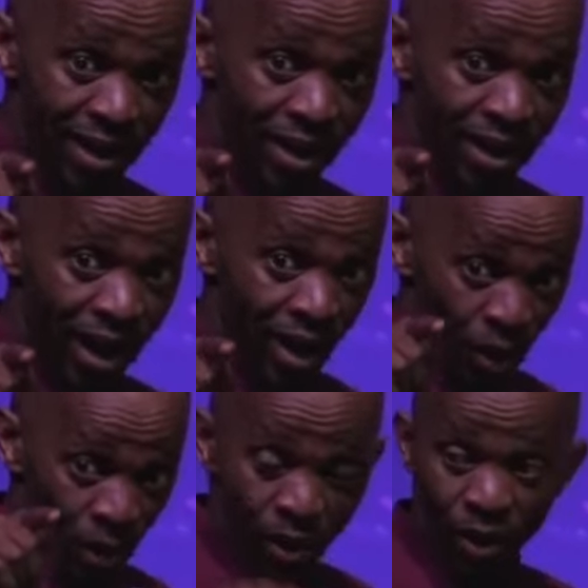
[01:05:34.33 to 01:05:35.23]

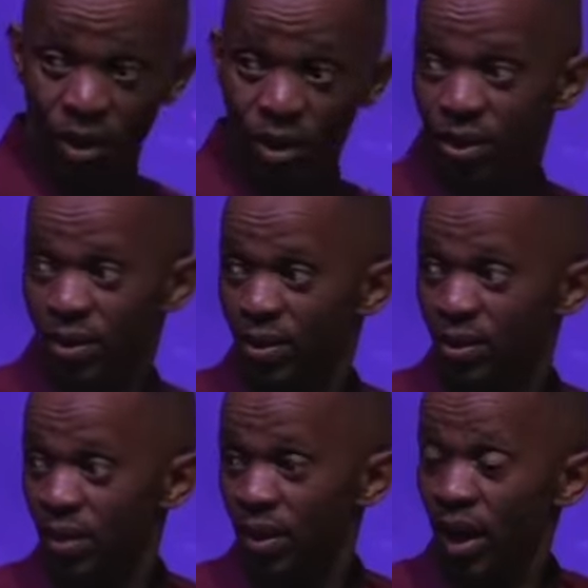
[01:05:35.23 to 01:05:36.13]
bankolongolo
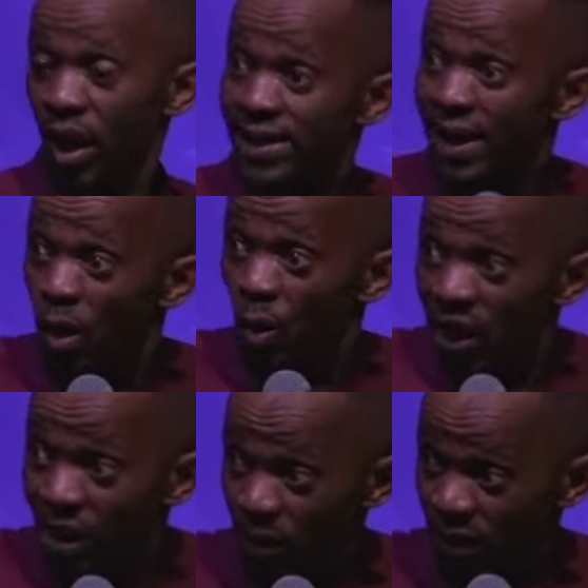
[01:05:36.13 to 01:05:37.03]
at a
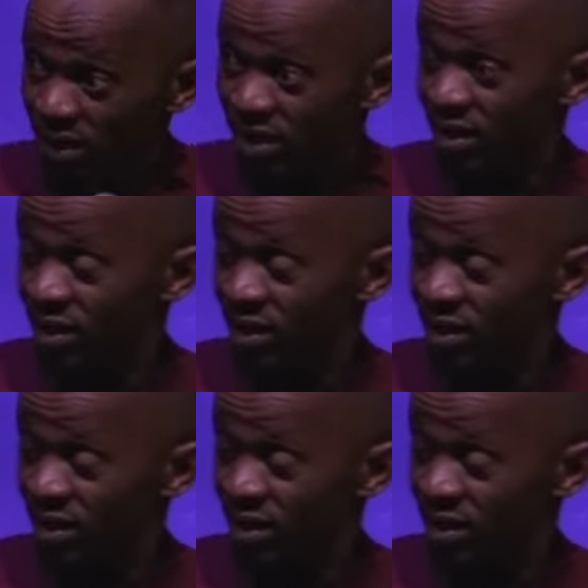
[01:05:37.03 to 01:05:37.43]
working place.